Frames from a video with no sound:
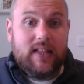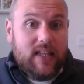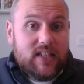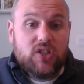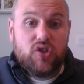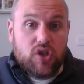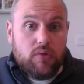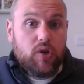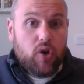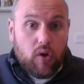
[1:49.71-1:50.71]
listen to
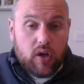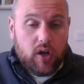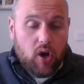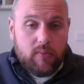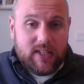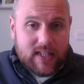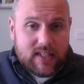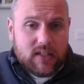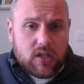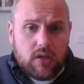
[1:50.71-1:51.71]
and economies
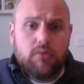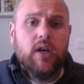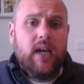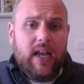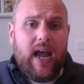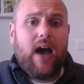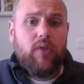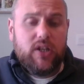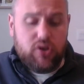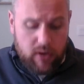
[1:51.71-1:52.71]
listen to and how
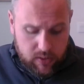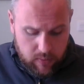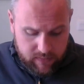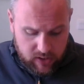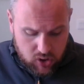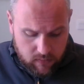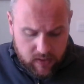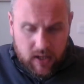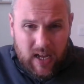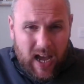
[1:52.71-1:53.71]
they trade with each
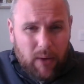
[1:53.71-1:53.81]
other.